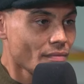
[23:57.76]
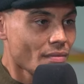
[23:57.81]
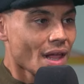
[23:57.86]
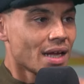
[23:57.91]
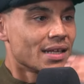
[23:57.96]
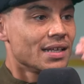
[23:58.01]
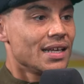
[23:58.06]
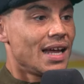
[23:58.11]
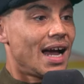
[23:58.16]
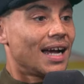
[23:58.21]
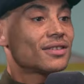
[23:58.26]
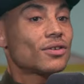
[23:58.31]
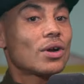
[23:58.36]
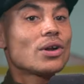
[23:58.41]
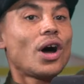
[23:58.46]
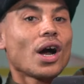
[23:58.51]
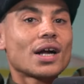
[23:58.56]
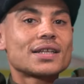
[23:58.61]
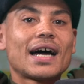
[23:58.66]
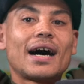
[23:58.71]
Yeah,
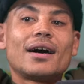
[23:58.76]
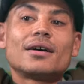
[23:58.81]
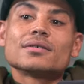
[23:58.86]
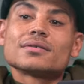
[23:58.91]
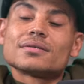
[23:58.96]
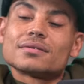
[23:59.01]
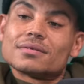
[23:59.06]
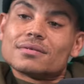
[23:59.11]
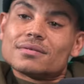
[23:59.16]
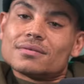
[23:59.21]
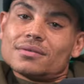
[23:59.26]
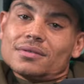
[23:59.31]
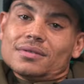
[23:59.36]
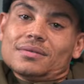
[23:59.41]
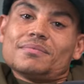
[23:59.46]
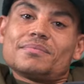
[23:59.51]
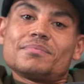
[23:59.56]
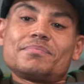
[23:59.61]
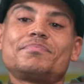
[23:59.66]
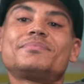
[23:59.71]
lockdown
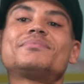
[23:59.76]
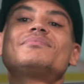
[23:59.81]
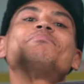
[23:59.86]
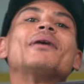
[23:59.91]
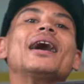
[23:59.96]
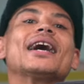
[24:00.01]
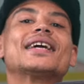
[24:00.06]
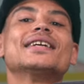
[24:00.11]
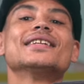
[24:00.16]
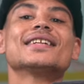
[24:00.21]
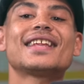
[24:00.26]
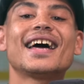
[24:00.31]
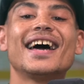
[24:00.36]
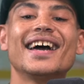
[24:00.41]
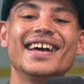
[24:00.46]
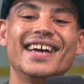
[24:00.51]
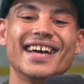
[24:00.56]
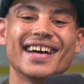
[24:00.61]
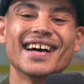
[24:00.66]
back in the day,